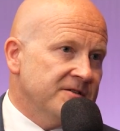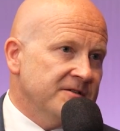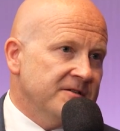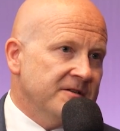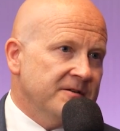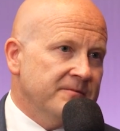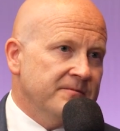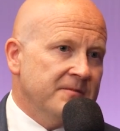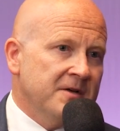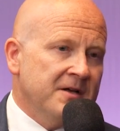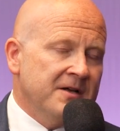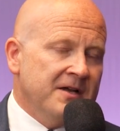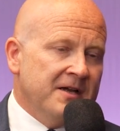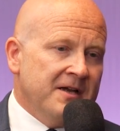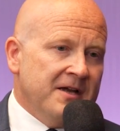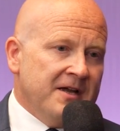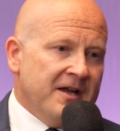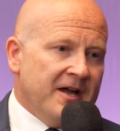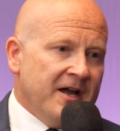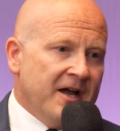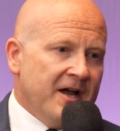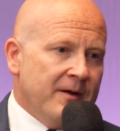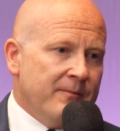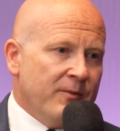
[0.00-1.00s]
to them.
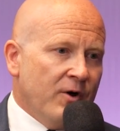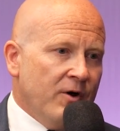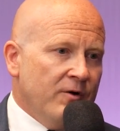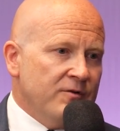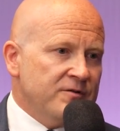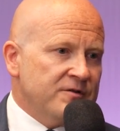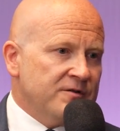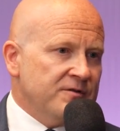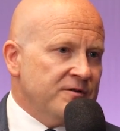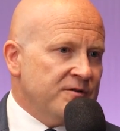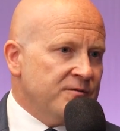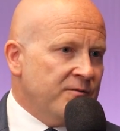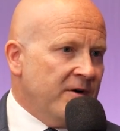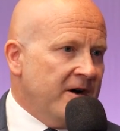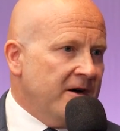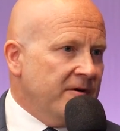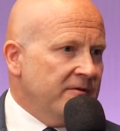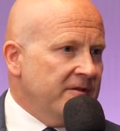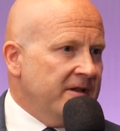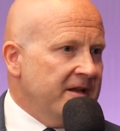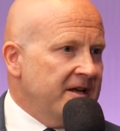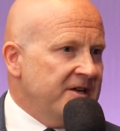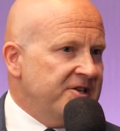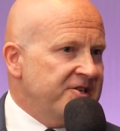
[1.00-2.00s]
But also as
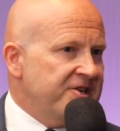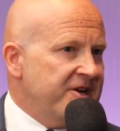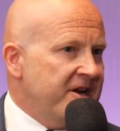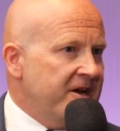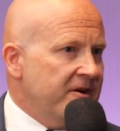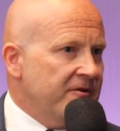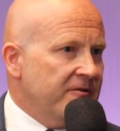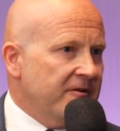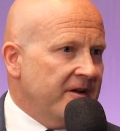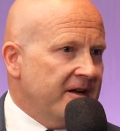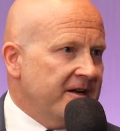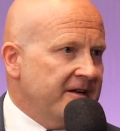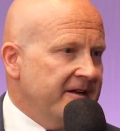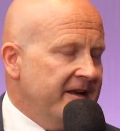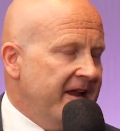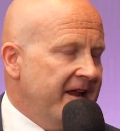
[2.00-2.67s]
well, they chair like